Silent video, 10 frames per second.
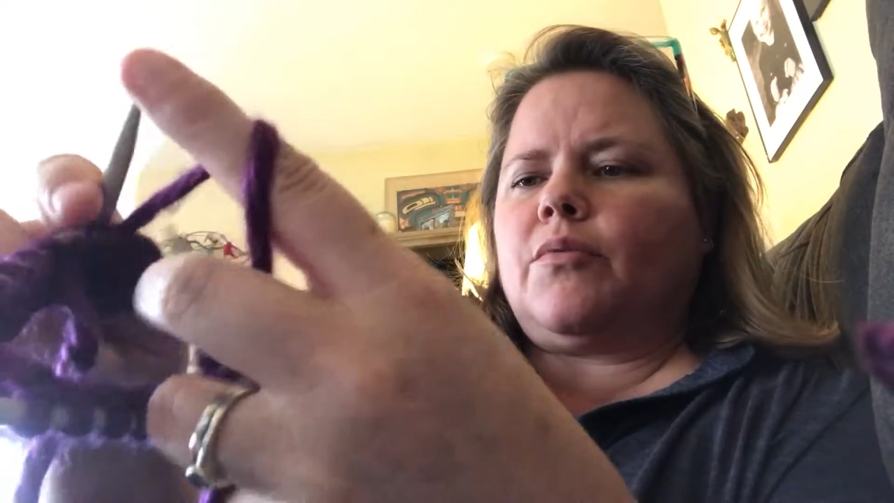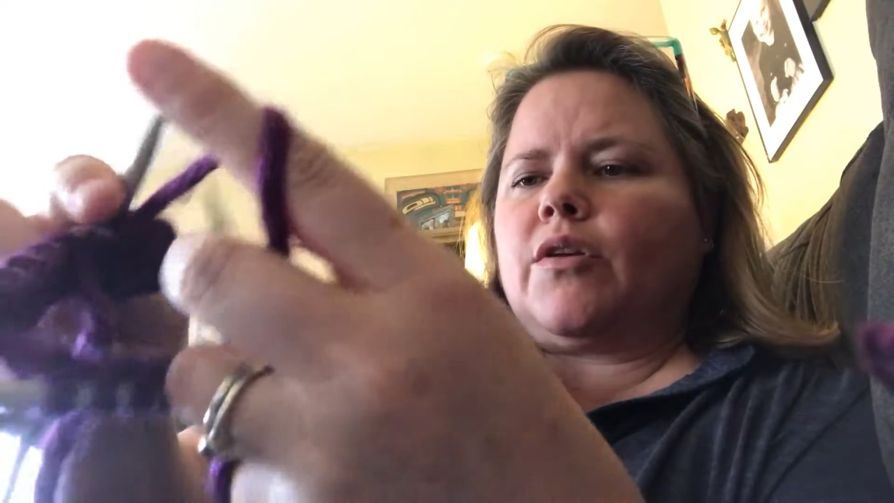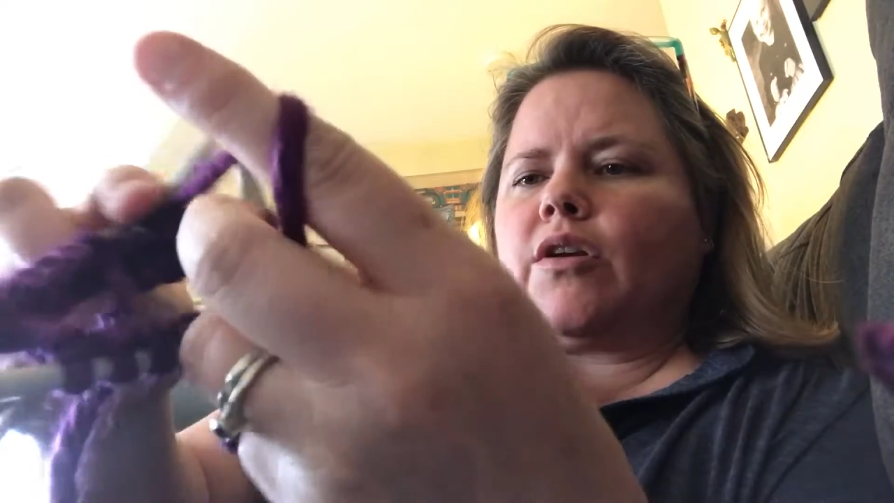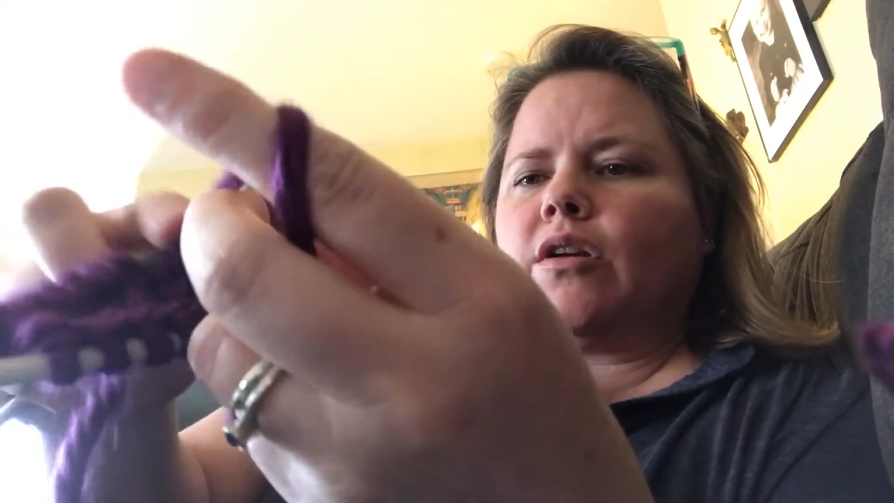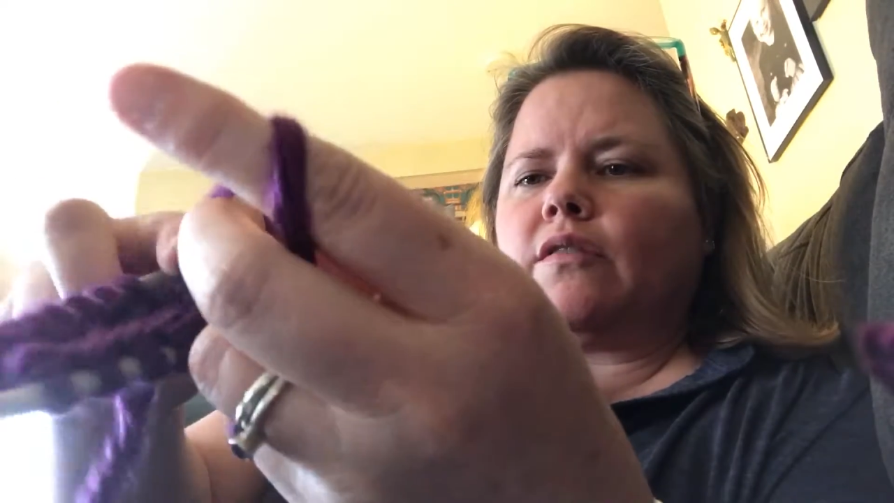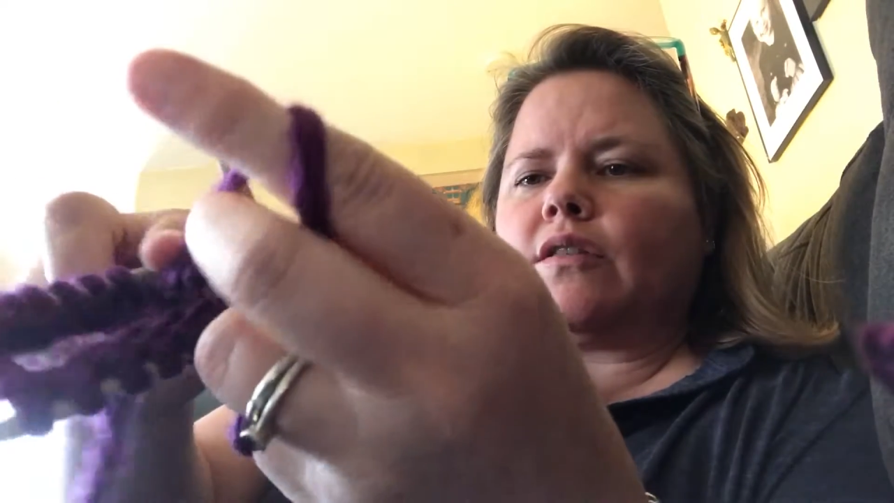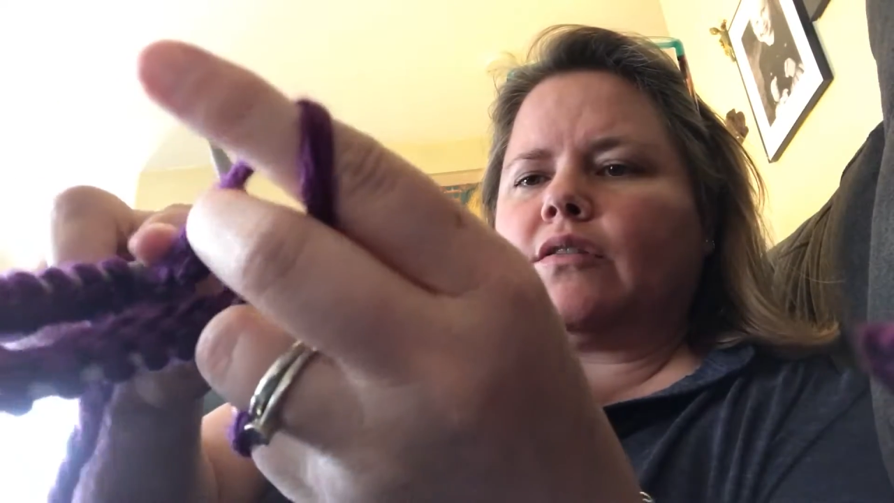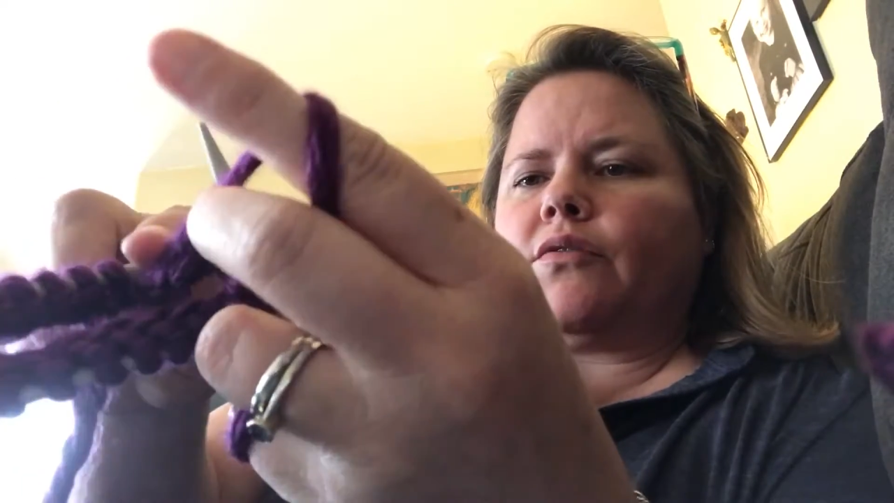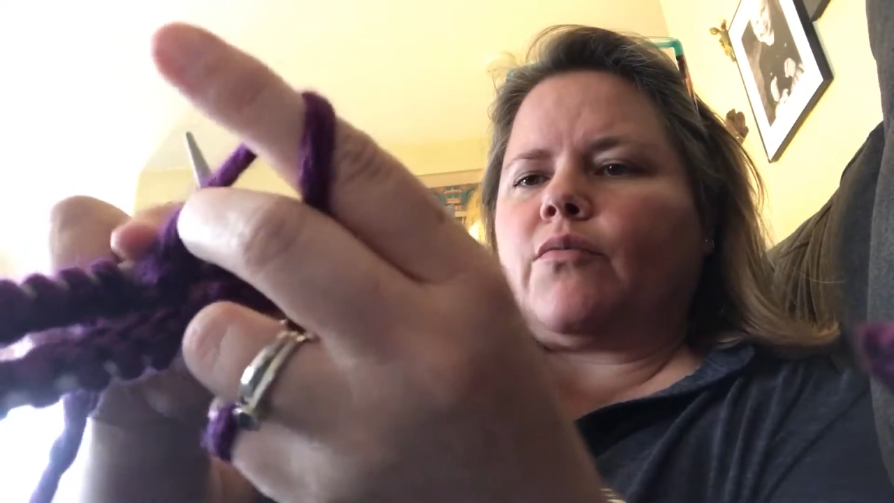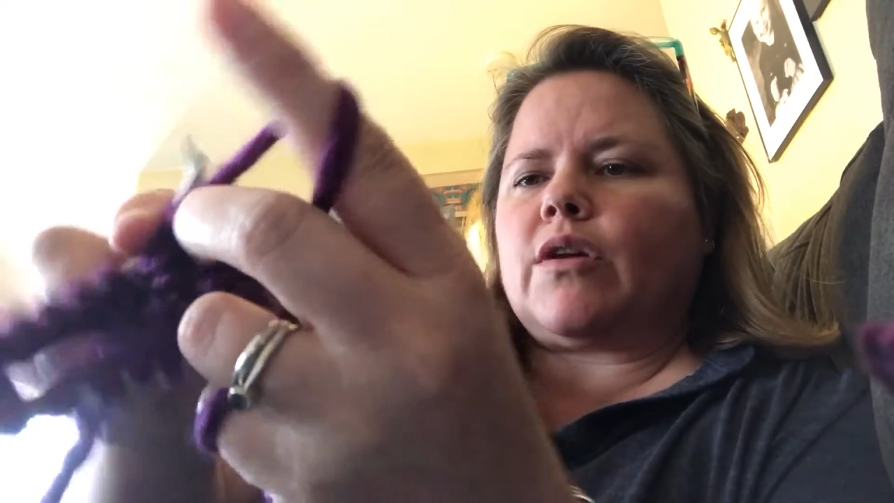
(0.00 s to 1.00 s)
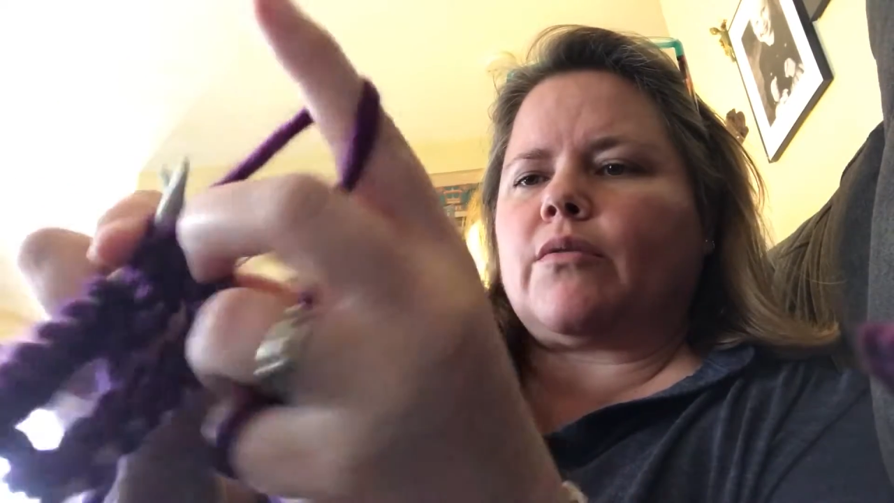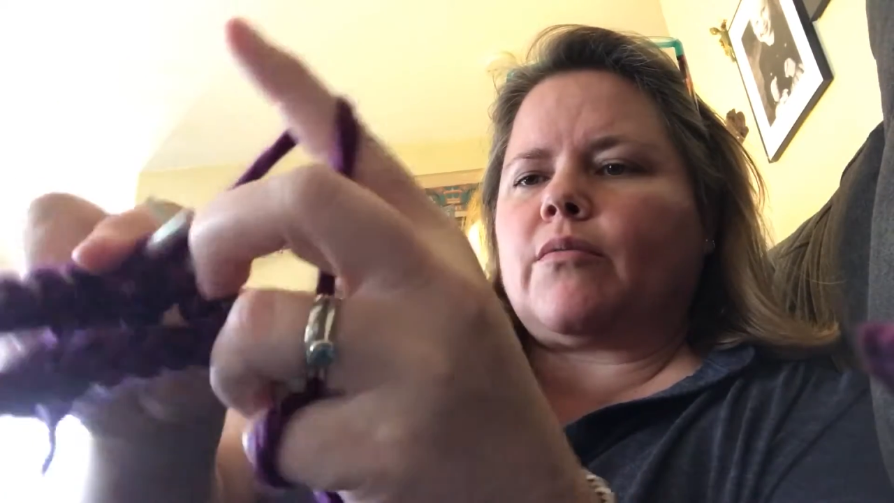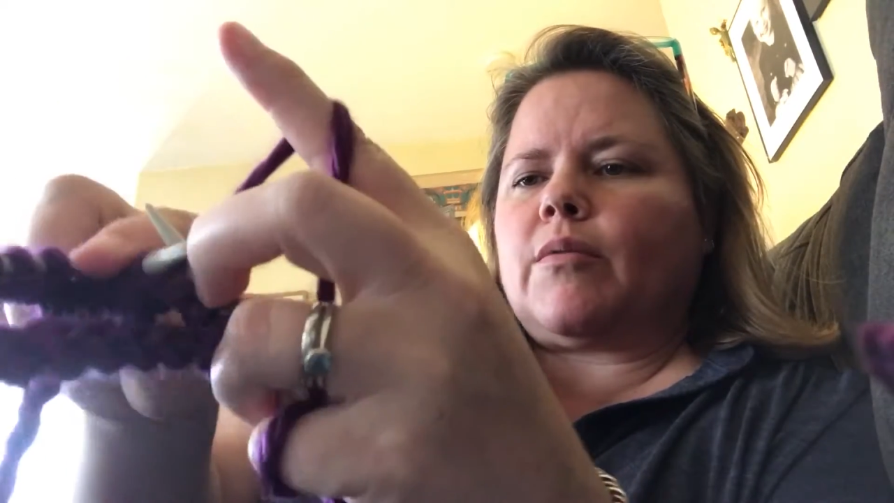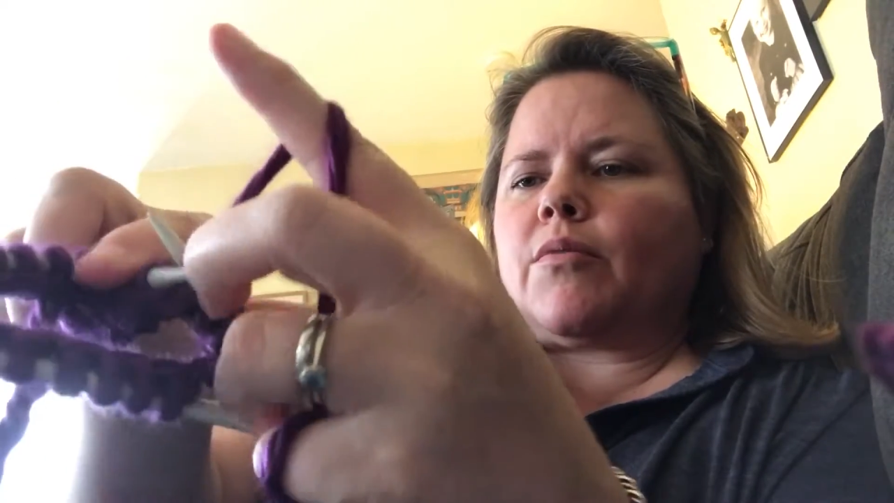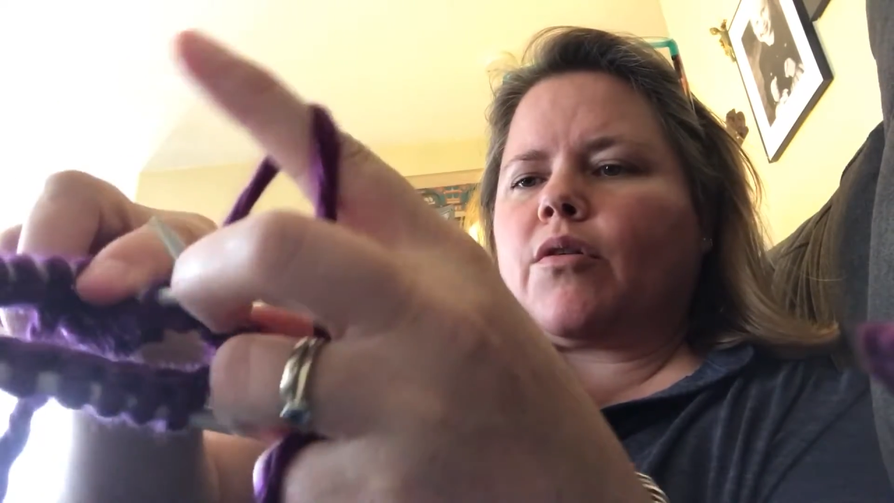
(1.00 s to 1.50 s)
pretty good on this from what I
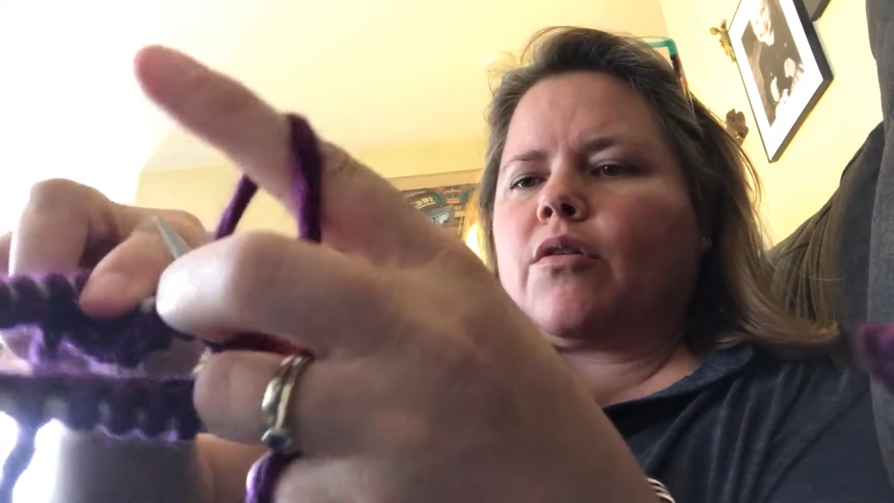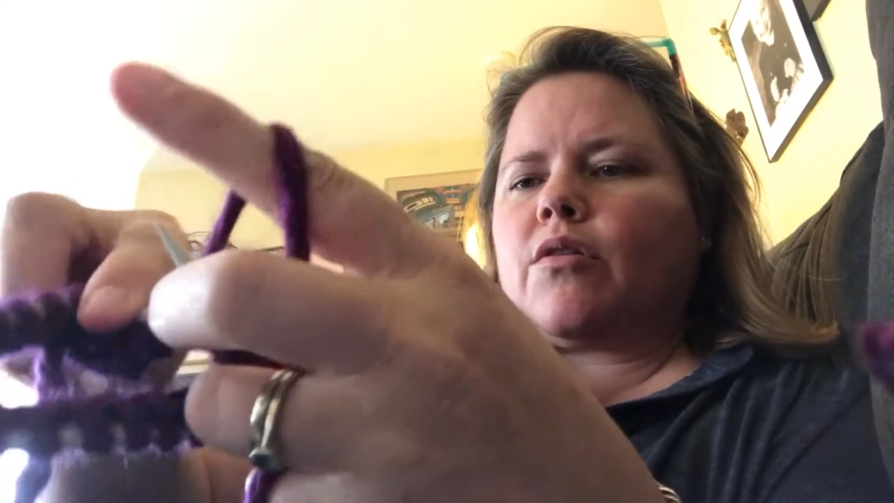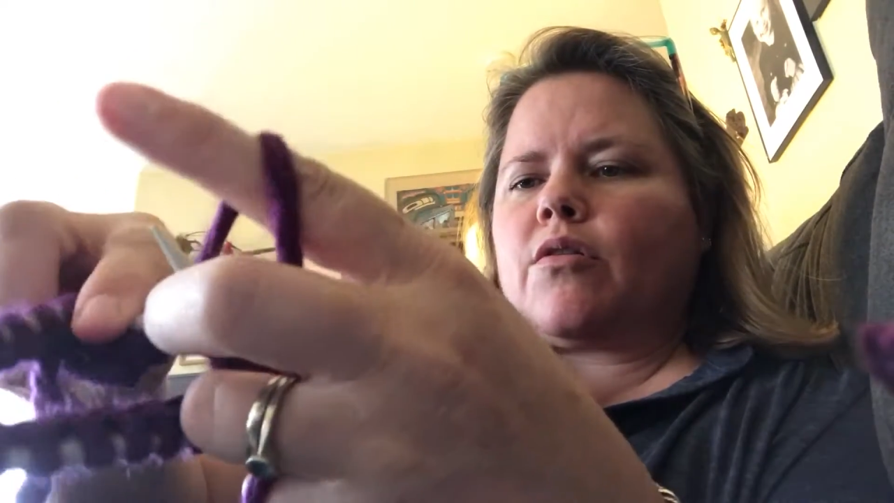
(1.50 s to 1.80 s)
remember.